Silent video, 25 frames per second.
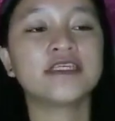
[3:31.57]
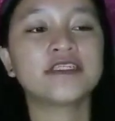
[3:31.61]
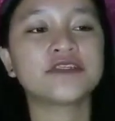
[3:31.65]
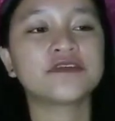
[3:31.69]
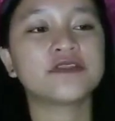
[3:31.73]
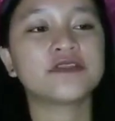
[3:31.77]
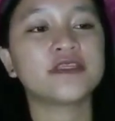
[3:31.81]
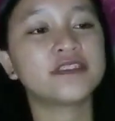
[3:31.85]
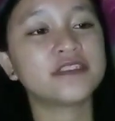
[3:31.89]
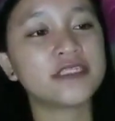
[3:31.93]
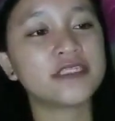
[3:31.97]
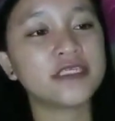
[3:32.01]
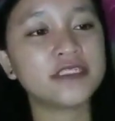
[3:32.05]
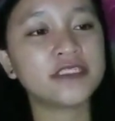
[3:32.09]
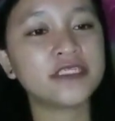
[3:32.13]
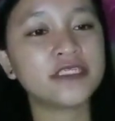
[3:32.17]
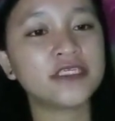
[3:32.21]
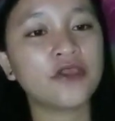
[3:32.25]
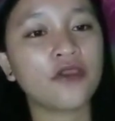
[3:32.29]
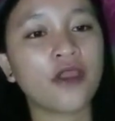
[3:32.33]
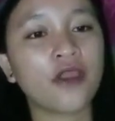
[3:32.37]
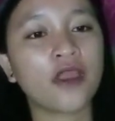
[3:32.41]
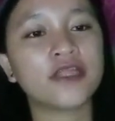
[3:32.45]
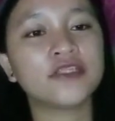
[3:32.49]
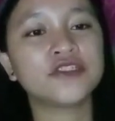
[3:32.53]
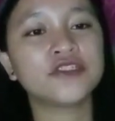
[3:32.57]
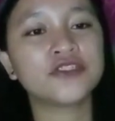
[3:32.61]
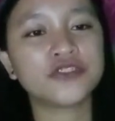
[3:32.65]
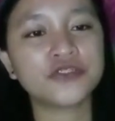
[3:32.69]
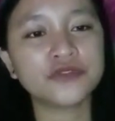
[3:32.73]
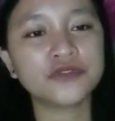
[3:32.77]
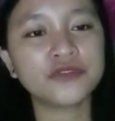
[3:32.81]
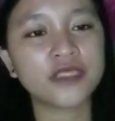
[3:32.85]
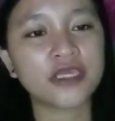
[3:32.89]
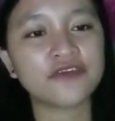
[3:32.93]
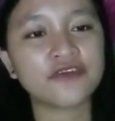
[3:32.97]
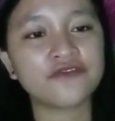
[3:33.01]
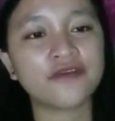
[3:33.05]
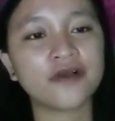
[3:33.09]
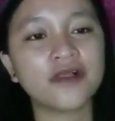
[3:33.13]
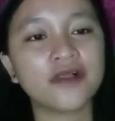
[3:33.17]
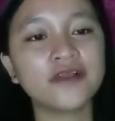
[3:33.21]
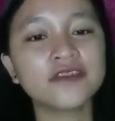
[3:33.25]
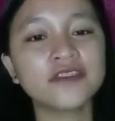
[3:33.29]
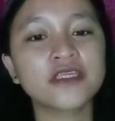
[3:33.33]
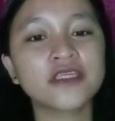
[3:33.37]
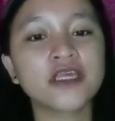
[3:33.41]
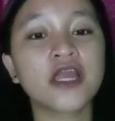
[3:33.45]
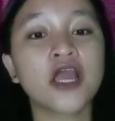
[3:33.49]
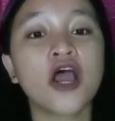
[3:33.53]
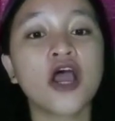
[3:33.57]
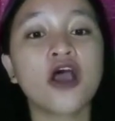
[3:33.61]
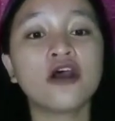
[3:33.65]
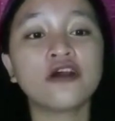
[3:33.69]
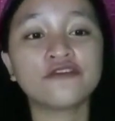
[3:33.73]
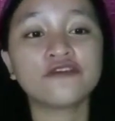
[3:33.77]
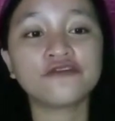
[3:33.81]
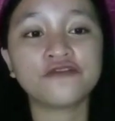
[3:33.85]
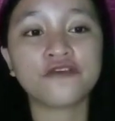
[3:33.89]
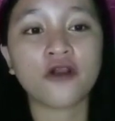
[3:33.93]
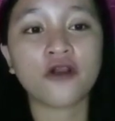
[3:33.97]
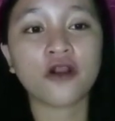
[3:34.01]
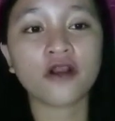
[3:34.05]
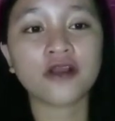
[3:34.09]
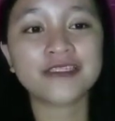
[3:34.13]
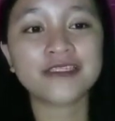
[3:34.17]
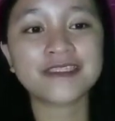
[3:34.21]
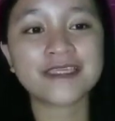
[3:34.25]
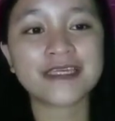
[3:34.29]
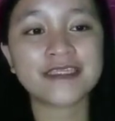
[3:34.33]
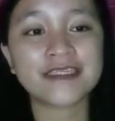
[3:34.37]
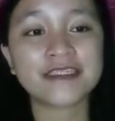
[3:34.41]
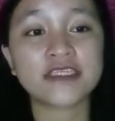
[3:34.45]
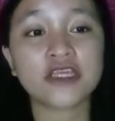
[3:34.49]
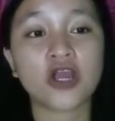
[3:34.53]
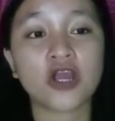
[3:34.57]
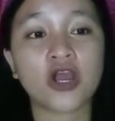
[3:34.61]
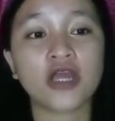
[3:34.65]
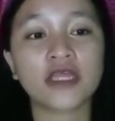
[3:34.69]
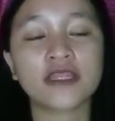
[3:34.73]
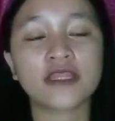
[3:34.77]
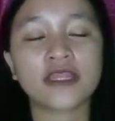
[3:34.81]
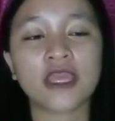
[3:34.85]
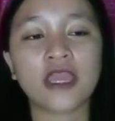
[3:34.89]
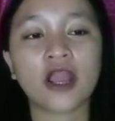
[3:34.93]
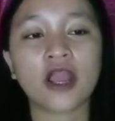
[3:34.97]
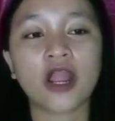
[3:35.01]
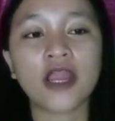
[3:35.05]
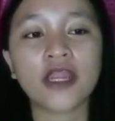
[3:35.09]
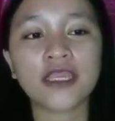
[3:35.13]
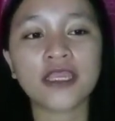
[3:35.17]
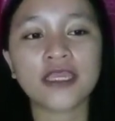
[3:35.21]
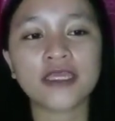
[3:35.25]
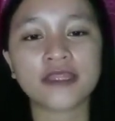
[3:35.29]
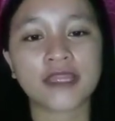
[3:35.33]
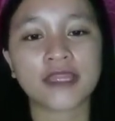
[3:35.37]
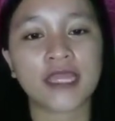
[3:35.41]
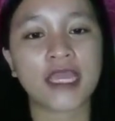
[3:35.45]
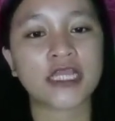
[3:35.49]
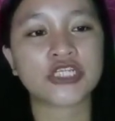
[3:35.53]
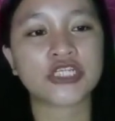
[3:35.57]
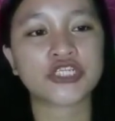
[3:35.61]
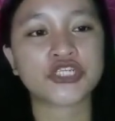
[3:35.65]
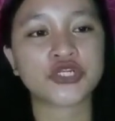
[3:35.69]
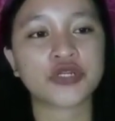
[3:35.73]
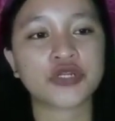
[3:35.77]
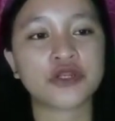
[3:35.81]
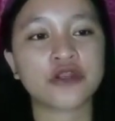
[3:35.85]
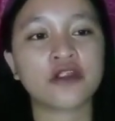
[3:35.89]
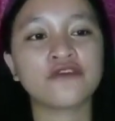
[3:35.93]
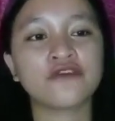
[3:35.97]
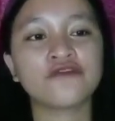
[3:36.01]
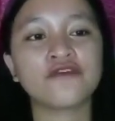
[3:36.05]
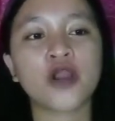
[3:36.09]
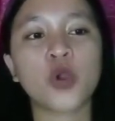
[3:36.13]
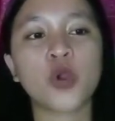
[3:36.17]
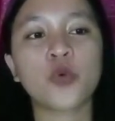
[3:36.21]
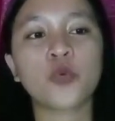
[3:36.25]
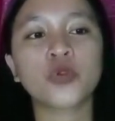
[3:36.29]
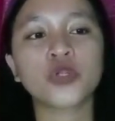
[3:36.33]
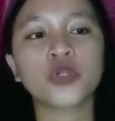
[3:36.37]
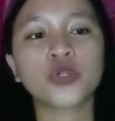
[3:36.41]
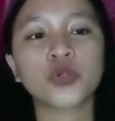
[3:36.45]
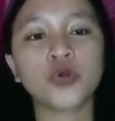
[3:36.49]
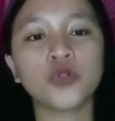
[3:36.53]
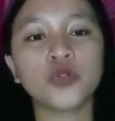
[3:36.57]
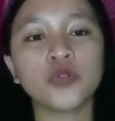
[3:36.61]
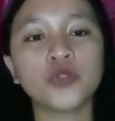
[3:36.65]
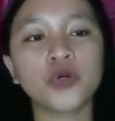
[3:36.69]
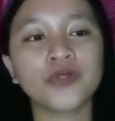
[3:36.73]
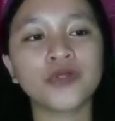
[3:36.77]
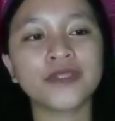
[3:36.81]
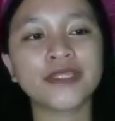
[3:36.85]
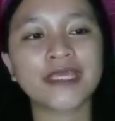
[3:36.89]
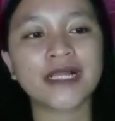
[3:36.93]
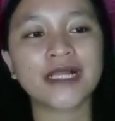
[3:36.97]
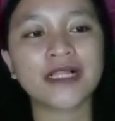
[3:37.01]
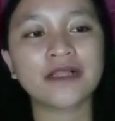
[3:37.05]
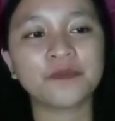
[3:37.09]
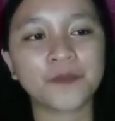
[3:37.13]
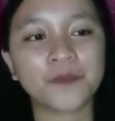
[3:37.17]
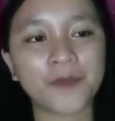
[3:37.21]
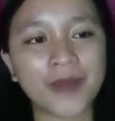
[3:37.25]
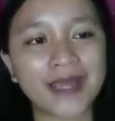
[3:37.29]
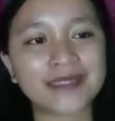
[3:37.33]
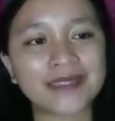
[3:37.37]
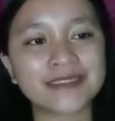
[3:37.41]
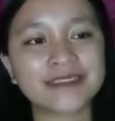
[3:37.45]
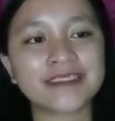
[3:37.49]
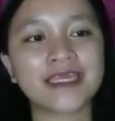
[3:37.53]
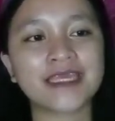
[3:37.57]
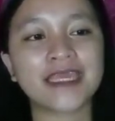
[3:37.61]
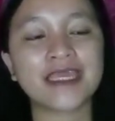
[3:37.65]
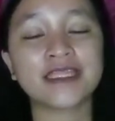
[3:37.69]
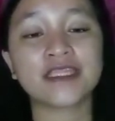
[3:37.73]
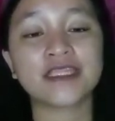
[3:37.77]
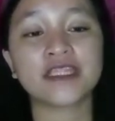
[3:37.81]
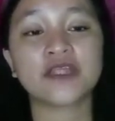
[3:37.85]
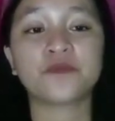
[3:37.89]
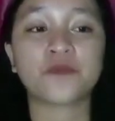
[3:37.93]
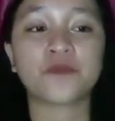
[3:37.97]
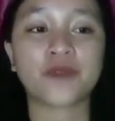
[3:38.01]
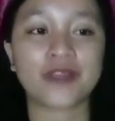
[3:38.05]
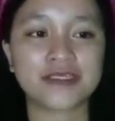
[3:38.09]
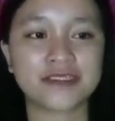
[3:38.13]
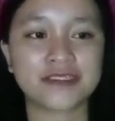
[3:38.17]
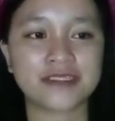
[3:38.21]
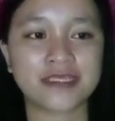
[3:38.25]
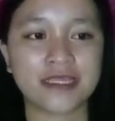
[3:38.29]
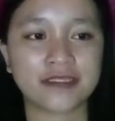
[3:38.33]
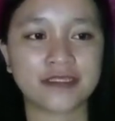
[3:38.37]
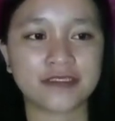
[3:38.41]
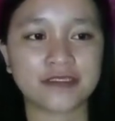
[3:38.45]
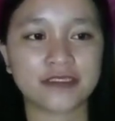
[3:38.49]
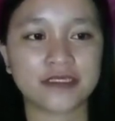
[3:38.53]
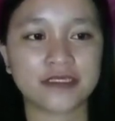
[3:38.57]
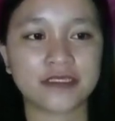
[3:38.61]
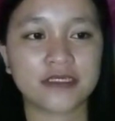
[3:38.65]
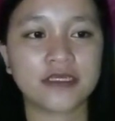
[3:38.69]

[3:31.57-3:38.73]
So the city who had two navels focuses on the architecture of our colonial past and the present.